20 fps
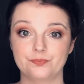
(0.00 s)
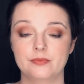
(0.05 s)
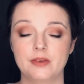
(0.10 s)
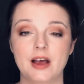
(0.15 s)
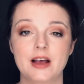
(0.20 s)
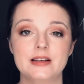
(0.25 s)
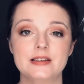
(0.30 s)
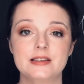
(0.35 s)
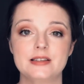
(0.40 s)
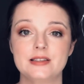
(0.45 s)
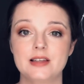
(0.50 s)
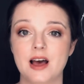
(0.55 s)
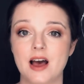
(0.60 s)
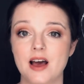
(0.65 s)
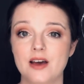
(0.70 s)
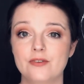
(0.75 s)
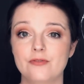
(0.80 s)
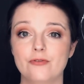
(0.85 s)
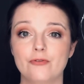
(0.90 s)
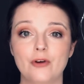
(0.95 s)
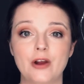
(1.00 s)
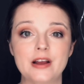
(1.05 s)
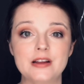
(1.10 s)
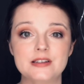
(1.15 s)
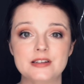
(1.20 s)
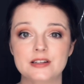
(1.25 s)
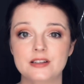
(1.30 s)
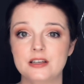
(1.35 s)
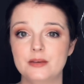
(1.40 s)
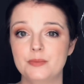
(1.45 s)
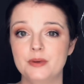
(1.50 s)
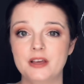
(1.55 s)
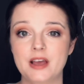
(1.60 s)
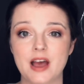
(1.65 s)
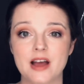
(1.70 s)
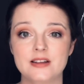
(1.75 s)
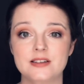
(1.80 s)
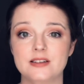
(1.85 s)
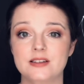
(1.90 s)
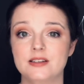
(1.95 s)
As Thad frantically
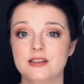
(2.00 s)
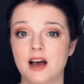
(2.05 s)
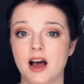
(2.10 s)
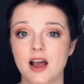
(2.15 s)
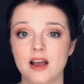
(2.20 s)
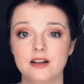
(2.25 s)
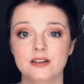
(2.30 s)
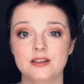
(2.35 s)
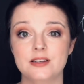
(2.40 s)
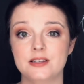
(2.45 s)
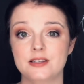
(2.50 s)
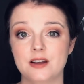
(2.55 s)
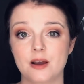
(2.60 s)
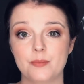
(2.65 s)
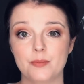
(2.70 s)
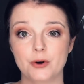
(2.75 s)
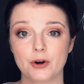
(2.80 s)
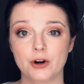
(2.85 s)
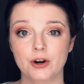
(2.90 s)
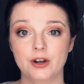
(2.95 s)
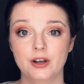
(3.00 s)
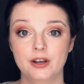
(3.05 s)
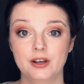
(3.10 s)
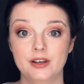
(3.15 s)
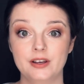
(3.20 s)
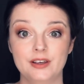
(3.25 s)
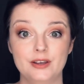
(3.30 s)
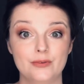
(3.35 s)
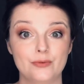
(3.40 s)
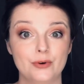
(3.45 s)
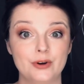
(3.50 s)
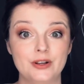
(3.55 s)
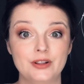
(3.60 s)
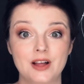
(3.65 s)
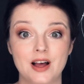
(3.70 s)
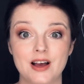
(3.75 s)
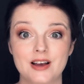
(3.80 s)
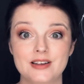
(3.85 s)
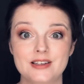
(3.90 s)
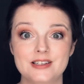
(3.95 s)
began to dial his number, he
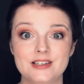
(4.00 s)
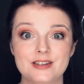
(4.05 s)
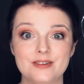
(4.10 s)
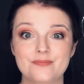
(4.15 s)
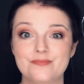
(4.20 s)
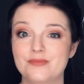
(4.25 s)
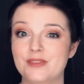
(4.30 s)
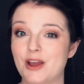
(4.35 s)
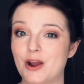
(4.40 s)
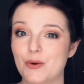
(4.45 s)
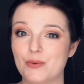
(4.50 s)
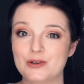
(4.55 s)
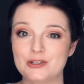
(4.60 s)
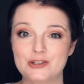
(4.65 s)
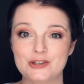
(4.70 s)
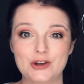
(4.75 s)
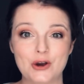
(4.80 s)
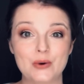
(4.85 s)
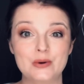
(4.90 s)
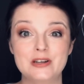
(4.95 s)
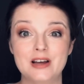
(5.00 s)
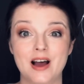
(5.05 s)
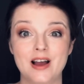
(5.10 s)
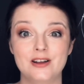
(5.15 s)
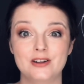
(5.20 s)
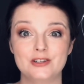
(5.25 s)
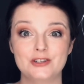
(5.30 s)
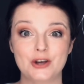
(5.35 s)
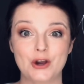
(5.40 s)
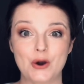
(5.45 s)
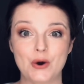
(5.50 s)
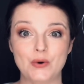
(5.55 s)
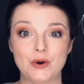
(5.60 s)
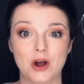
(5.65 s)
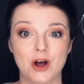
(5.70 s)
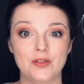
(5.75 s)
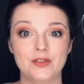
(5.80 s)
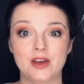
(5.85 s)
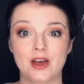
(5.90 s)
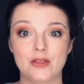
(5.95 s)
realized there was no dial tone
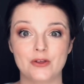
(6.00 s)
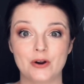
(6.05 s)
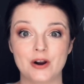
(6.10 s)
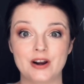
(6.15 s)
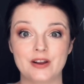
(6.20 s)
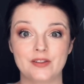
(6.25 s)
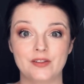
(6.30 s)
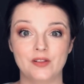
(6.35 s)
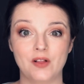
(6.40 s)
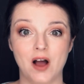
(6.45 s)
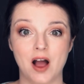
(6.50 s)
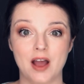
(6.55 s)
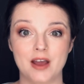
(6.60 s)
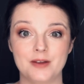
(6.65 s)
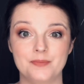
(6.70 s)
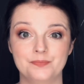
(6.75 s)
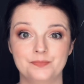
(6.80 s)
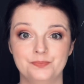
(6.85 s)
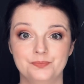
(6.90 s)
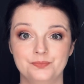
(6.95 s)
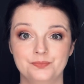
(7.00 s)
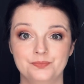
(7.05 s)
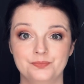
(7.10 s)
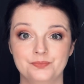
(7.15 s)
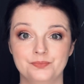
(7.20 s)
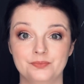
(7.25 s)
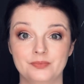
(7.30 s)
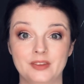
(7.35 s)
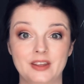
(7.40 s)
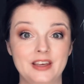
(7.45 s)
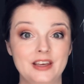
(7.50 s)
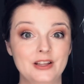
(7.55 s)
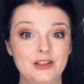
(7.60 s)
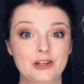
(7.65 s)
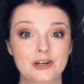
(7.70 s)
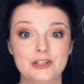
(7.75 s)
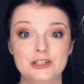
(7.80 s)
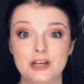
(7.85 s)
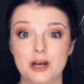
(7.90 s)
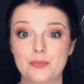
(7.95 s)
on the other end of the line. He
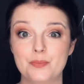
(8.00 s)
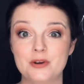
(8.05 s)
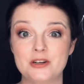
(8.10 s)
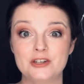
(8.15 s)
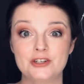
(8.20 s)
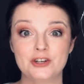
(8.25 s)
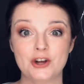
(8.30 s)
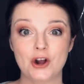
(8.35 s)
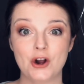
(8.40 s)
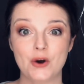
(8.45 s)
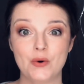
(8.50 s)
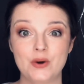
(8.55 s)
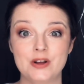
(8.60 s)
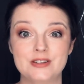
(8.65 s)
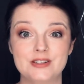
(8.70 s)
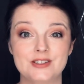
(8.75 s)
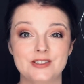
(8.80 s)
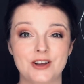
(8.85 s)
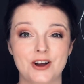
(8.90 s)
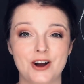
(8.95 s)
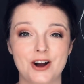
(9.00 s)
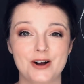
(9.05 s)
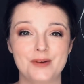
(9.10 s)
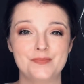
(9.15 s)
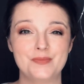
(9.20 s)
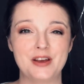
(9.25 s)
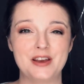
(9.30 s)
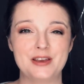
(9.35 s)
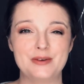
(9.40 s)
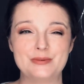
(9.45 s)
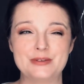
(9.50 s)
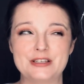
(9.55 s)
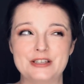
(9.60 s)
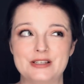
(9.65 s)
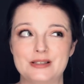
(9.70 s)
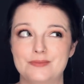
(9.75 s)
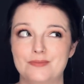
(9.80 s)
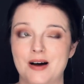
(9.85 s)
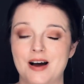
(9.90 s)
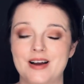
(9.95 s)
looked up at Joe and saw that he was
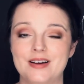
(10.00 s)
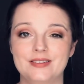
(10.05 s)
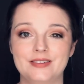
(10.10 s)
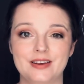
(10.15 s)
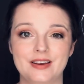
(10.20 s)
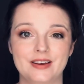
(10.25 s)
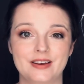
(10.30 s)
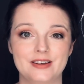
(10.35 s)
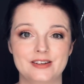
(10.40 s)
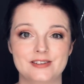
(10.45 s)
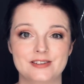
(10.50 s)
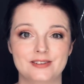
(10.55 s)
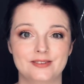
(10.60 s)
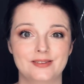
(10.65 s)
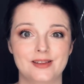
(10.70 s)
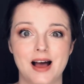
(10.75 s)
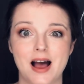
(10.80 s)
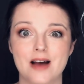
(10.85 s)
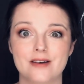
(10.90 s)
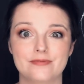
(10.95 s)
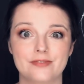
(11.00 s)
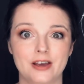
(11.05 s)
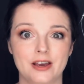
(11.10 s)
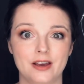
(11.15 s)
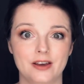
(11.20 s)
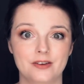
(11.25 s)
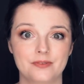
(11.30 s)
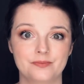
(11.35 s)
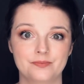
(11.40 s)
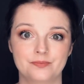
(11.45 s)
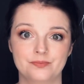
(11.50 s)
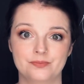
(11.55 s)
smiling and laughing.